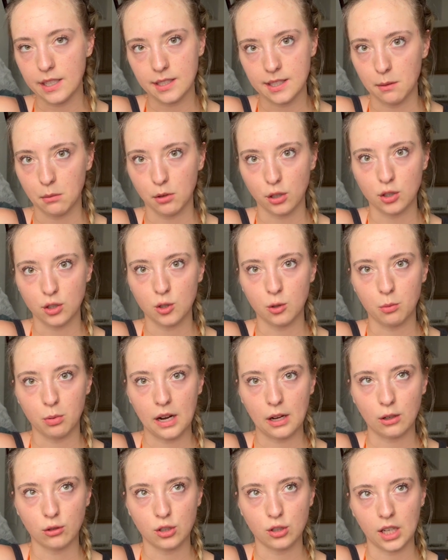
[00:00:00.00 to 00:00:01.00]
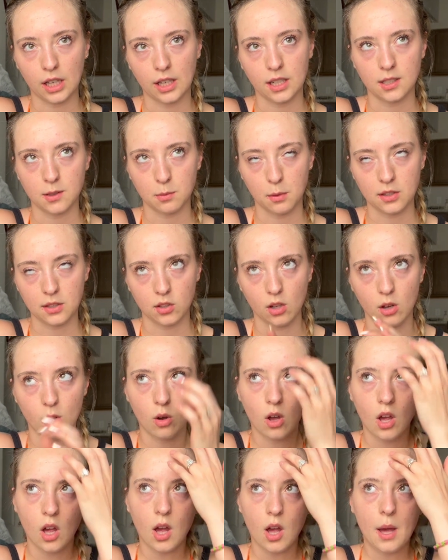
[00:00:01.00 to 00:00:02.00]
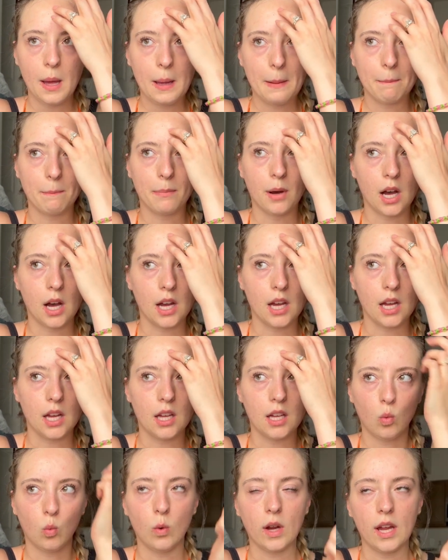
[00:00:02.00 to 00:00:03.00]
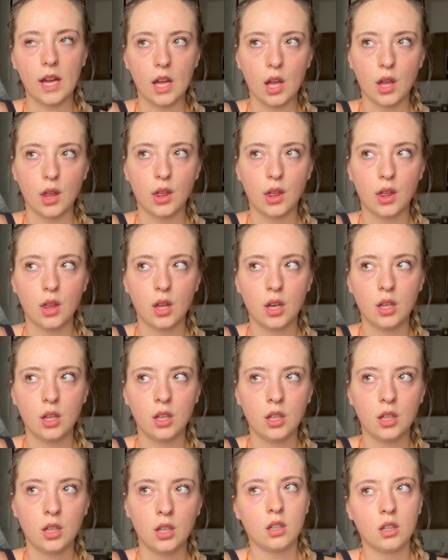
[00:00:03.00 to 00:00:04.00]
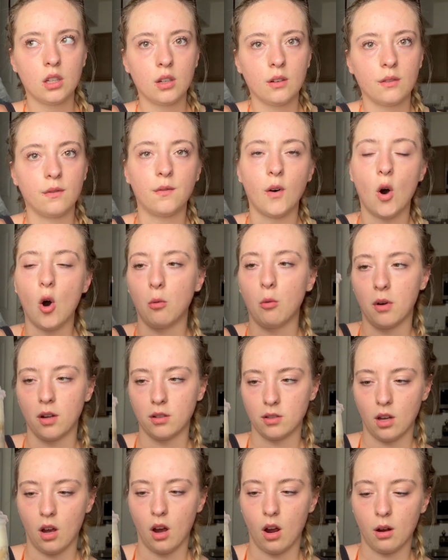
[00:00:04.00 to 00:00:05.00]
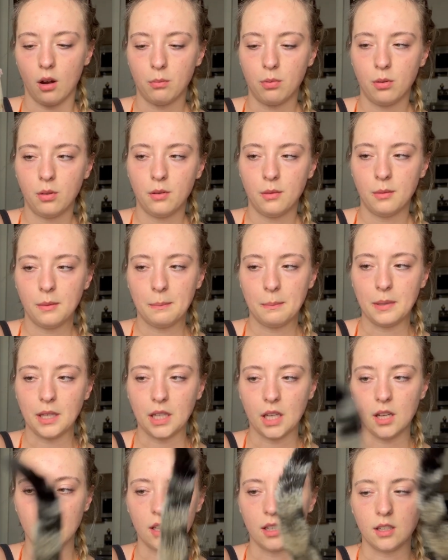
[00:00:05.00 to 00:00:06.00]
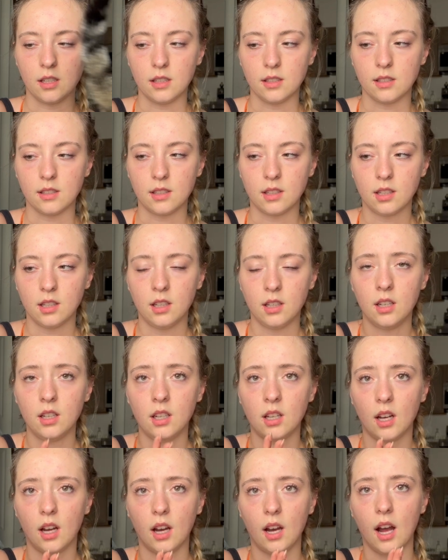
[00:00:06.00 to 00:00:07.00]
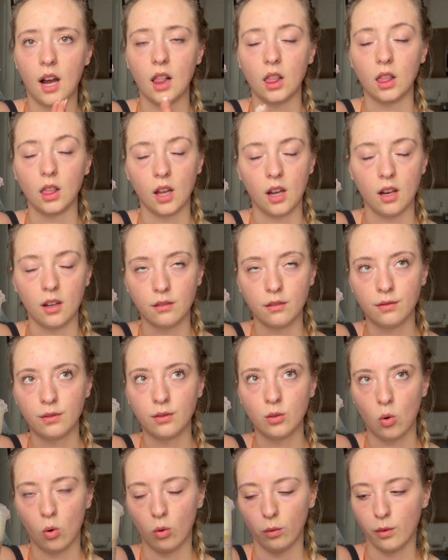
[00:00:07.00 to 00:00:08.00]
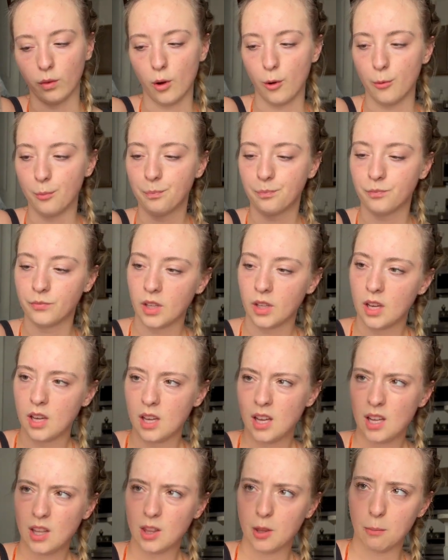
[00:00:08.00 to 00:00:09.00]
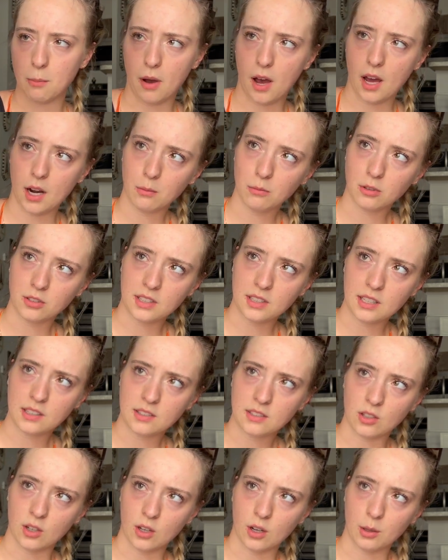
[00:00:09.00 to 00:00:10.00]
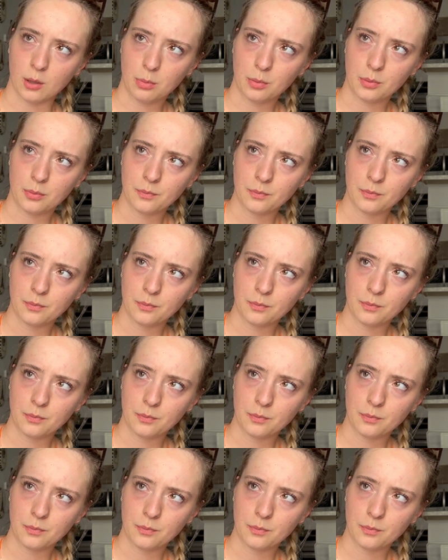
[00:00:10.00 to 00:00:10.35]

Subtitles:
similar to brown shaken espresso, but with foam on top because I love cold foam. The bottom looks like syrup,